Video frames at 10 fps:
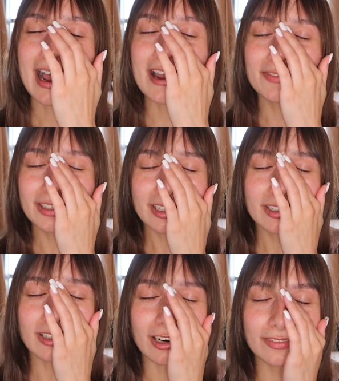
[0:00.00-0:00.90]
I feel like a
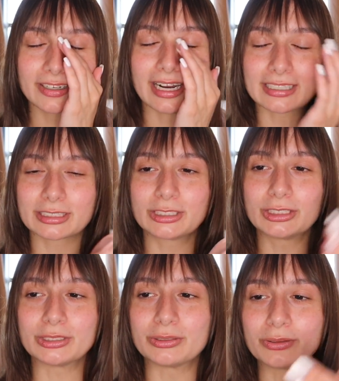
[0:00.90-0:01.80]
lot of it has to
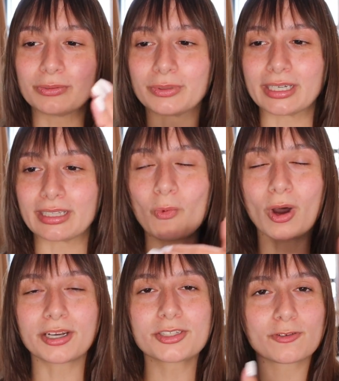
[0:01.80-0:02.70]
do with
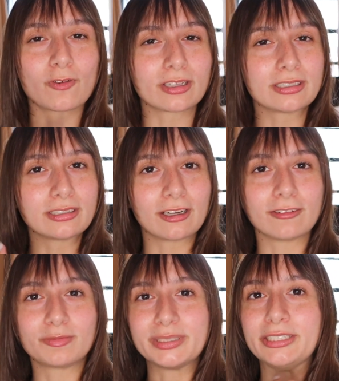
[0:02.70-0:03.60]
wanting to fall in
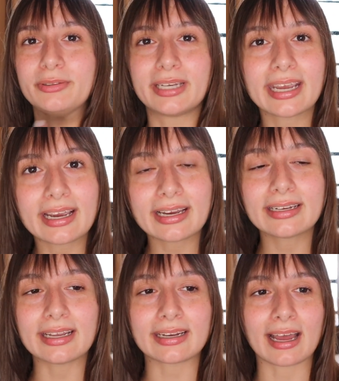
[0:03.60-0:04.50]
love but you
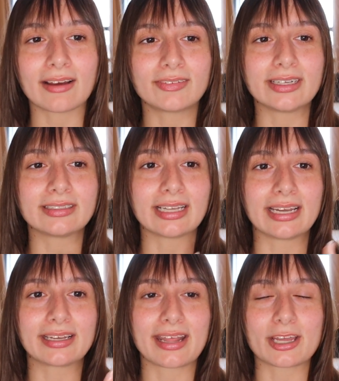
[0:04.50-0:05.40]
can't, and having
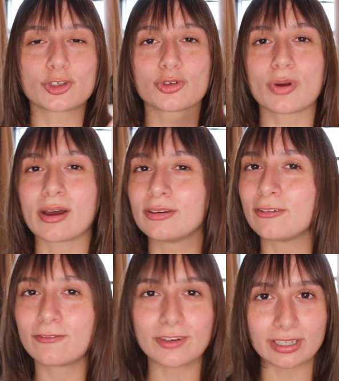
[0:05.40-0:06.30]
like that
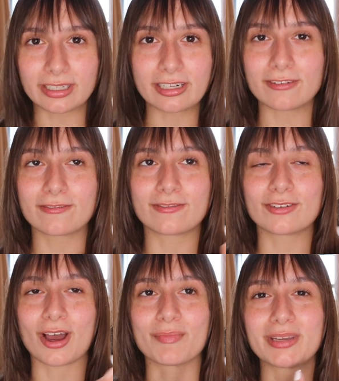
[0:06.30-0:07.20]
drowning feeling of
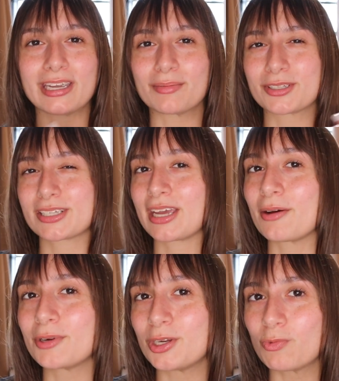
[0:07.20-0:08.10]
not being able to
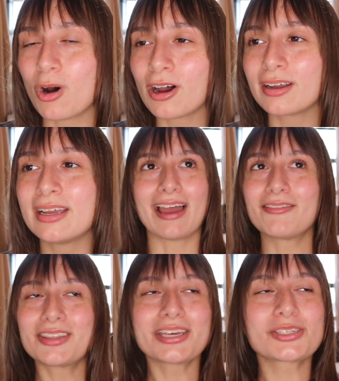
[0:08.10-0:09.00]
get what you want.
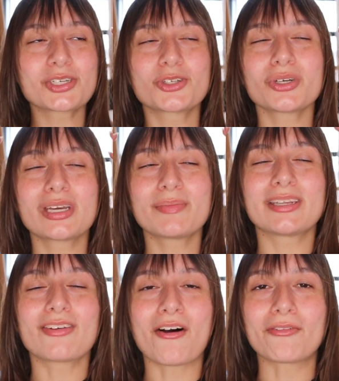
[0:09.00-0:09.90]
Everything is a dream
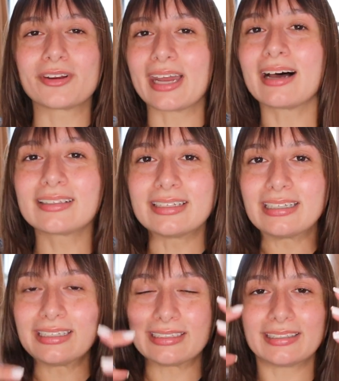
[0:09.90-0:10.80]
and not
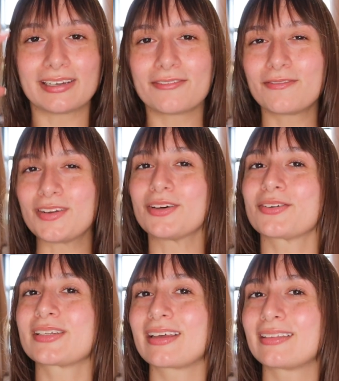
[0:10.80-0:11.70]
reality, and it
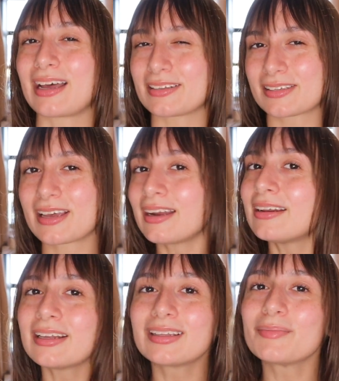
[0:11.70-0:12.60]
feels like that's kind
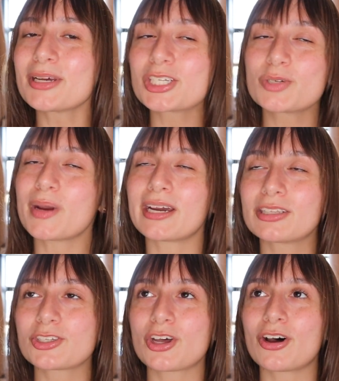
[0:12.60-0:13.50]
of like the message
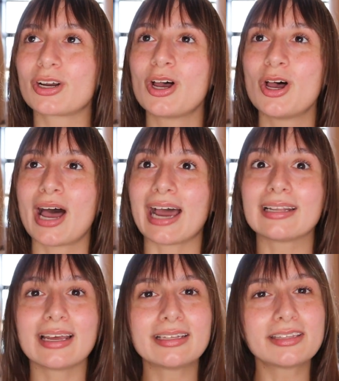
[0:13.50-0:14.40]
behind the song. I
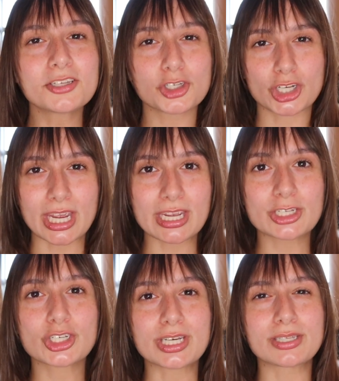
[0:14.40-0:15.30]
like the
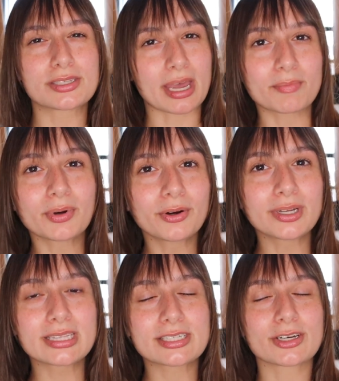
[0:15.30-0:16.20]
change in tempo
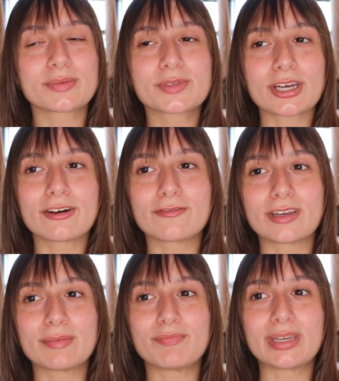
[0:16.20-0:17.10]
in terms of
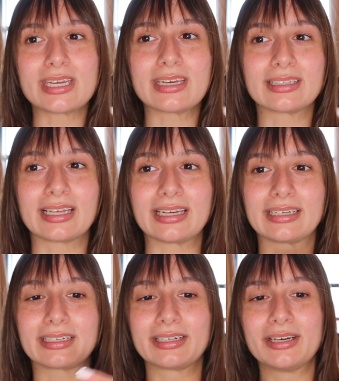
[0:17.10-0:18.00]
it being
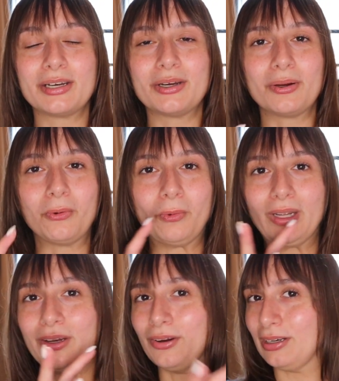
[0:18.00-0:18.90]
like
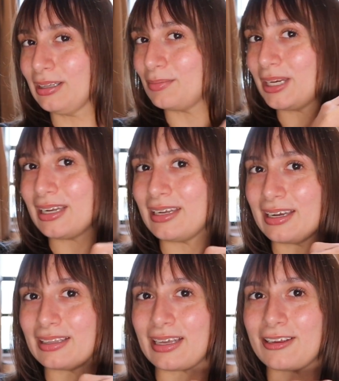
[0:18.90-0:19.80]
weird in the beginning
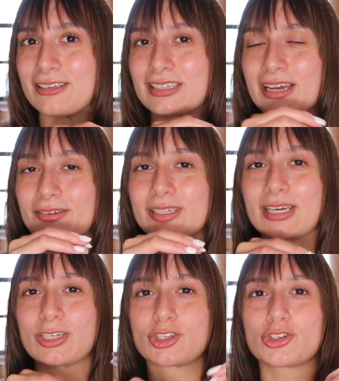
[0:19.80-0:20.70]
and then it sounds
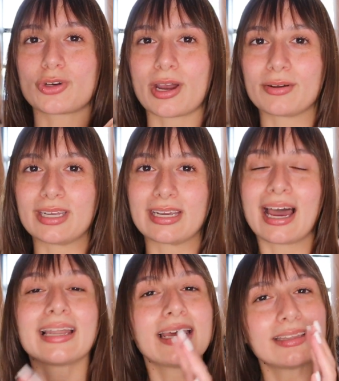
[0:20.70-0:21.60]
like it's drowning.
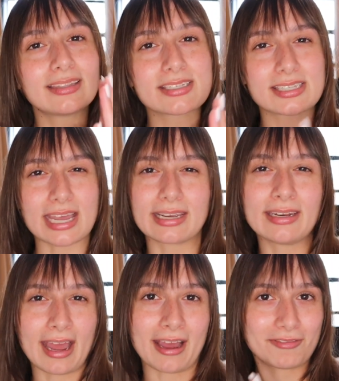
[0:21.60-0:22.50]
I like the
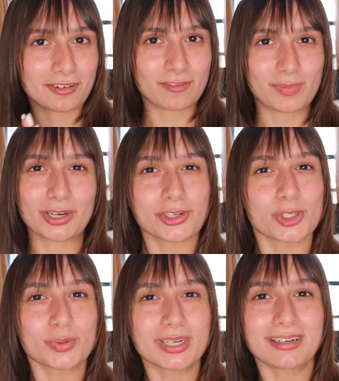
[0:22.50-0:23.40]
second half of
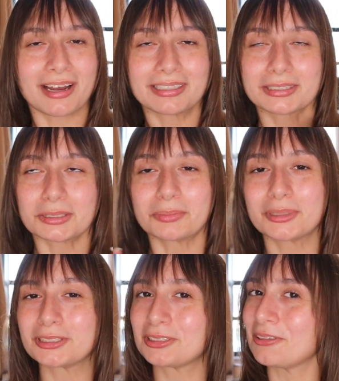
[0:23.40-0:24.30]
Bittersweet, not so
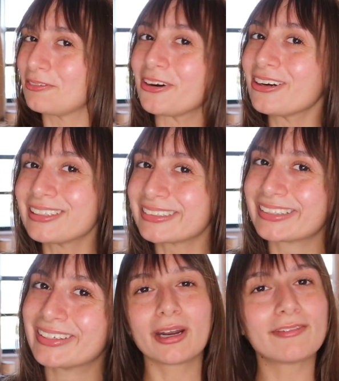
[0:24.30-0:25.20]
much the first.
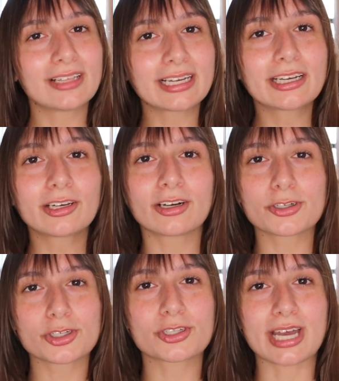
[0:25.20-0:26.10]
But I feel like it could
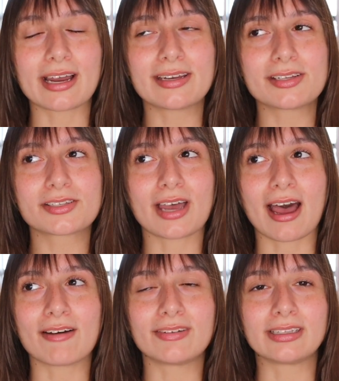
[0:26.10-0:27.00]
also tie into
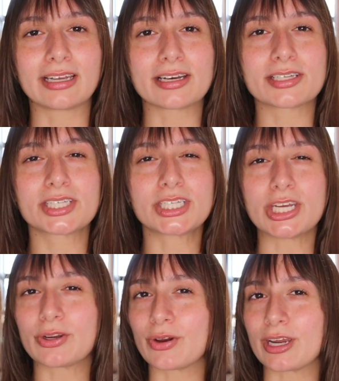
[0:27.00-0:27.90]
having like a
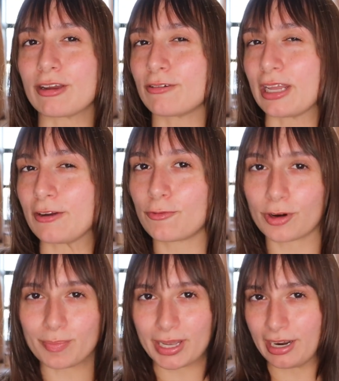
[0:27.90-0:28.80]
secret, like
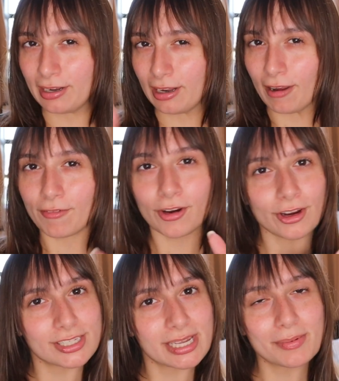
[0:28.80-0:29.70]
forbidden
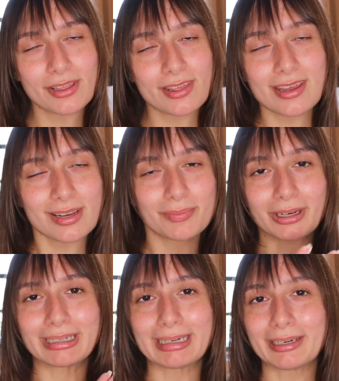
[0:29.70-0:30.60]
lover type of thing.
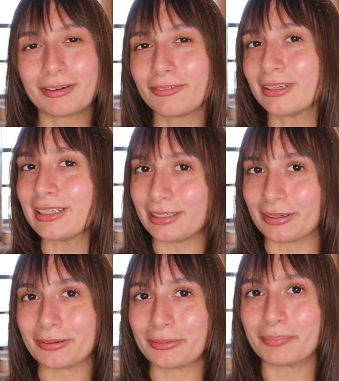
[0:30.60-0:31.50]
But I don't really
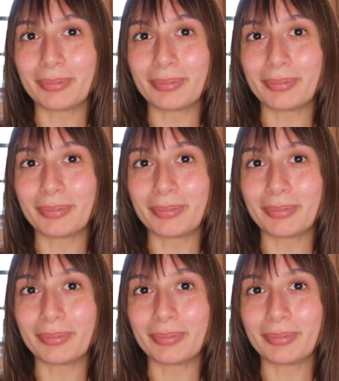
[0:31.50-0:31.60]
know.